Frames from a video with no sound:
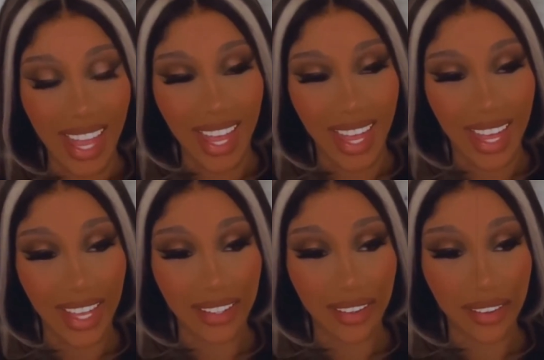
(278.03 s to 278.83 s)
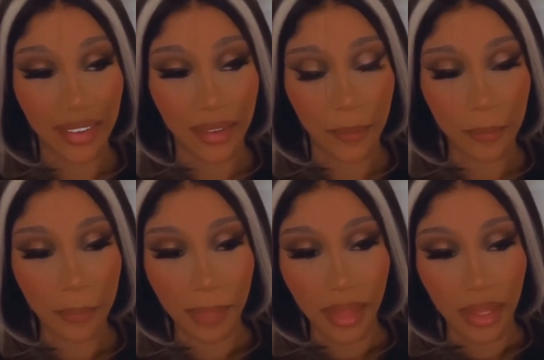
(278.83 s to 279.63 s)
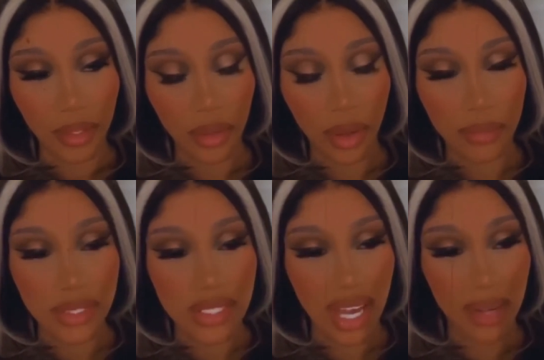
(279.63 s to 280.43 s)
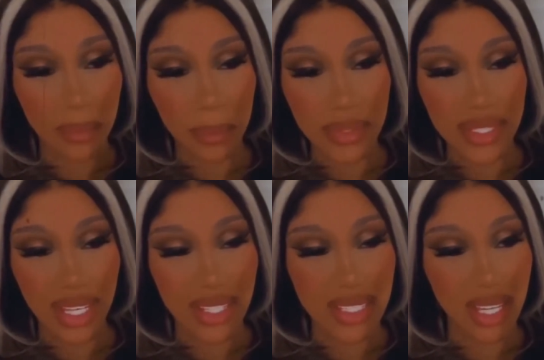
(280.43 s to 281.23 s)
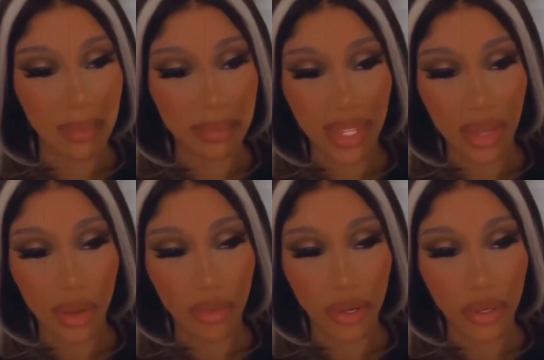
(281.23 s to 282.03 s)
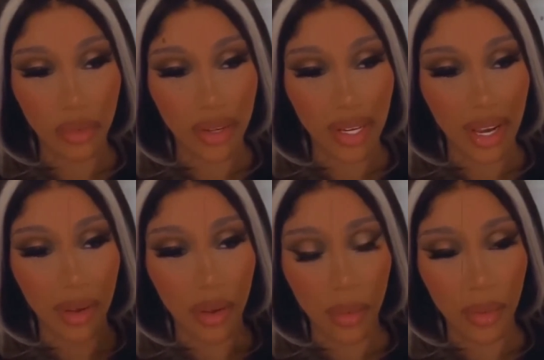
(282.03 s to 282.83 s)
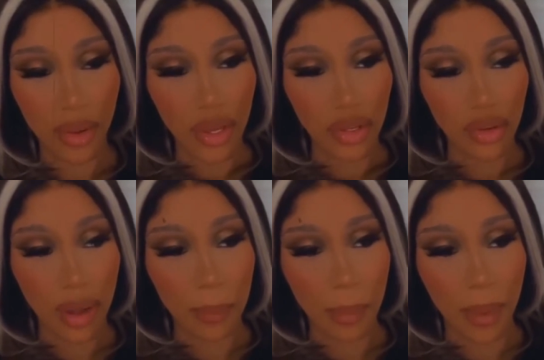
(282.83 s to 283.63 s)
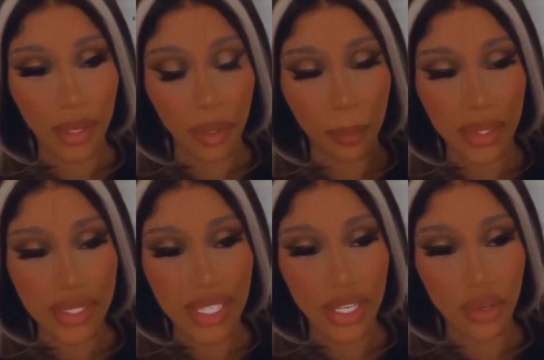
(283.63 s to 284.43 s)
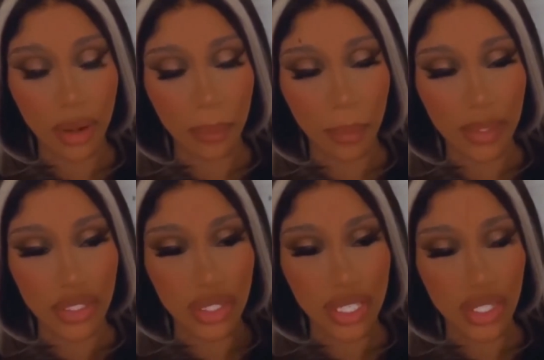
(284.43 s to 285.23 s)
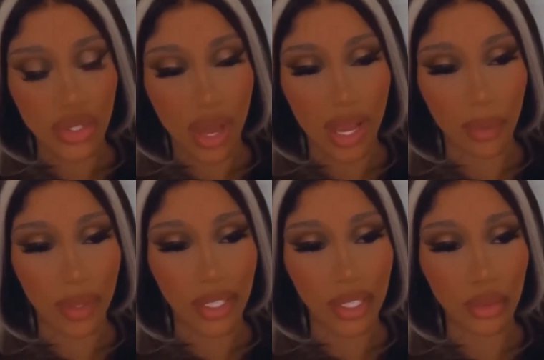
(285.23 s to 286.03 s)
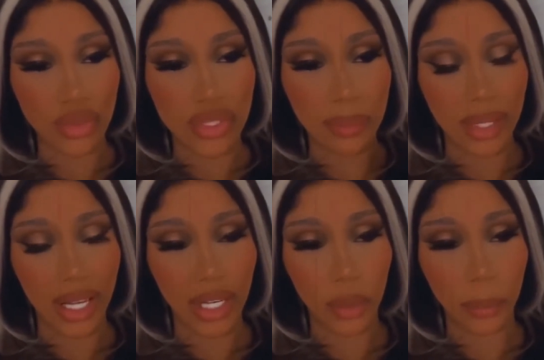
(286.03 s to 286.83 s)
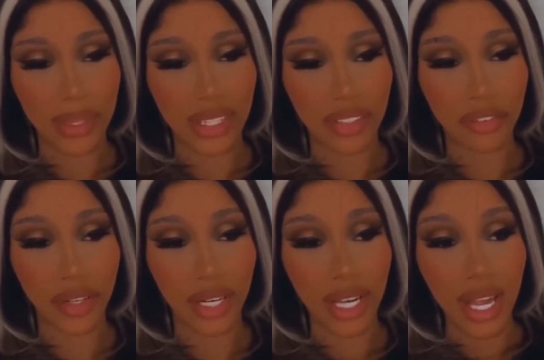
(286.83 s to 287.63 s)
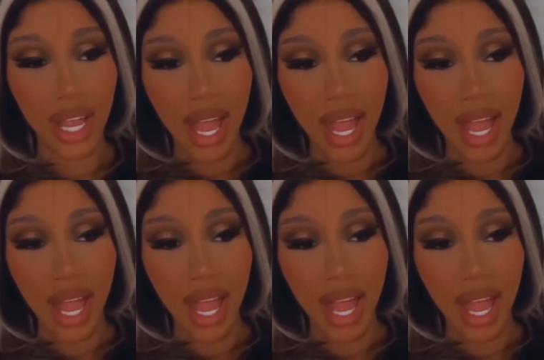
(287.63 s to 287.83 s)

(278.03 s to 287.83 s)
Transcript: And um, you know, I'm just tired of people saying the same thing over and over again. Oh, you rap about your pussy, you rap about your this. So I wanted to do something a little bit different.